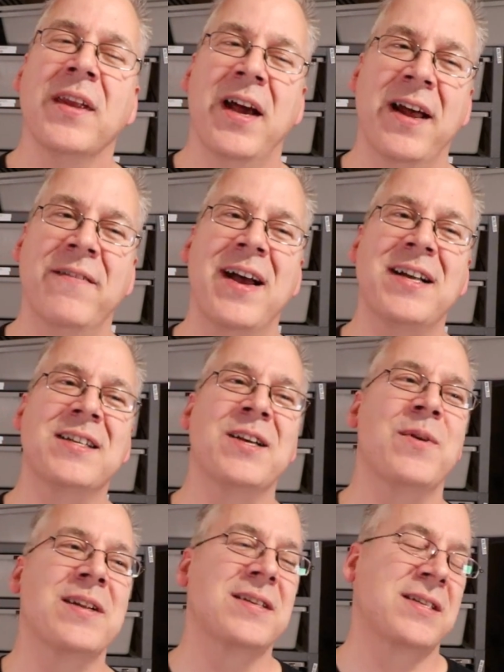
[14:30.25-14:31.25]
And I've actually
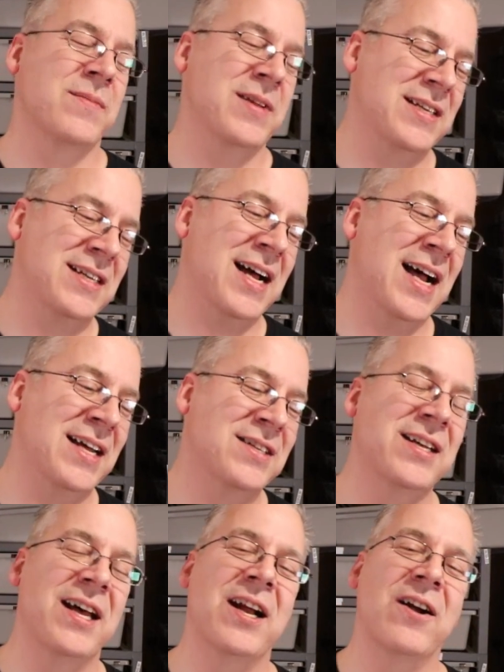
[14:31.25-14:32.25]
went to some of these
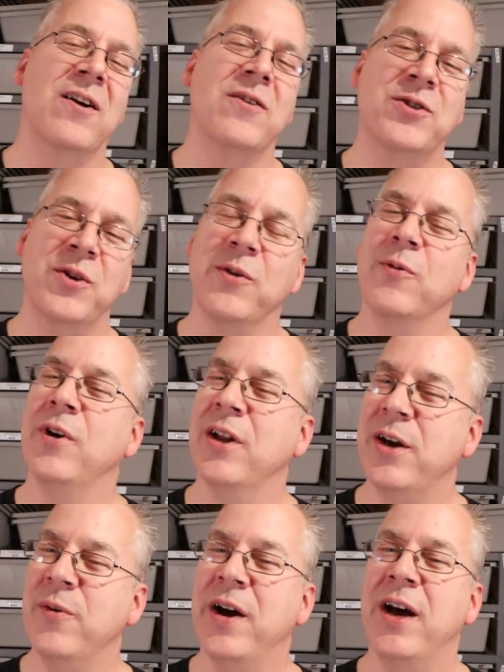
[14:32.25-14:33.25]
guys that are doing
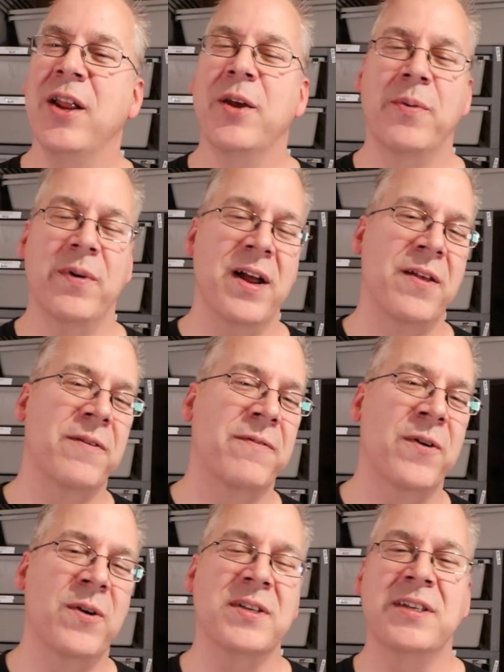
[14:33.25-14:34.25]
really well. They're putting out the
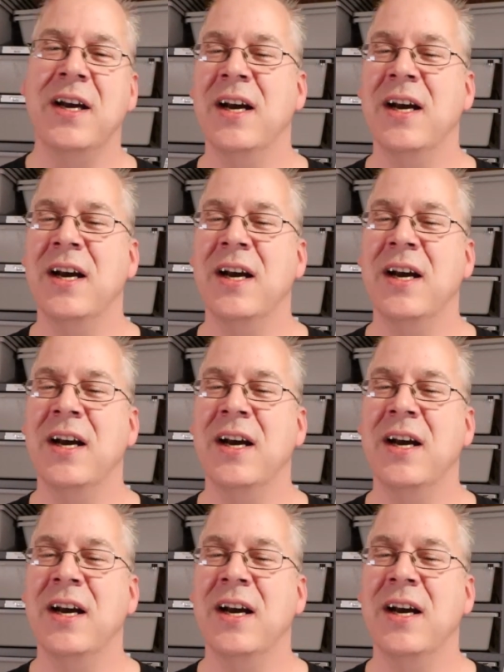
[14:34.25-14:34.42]
focus content.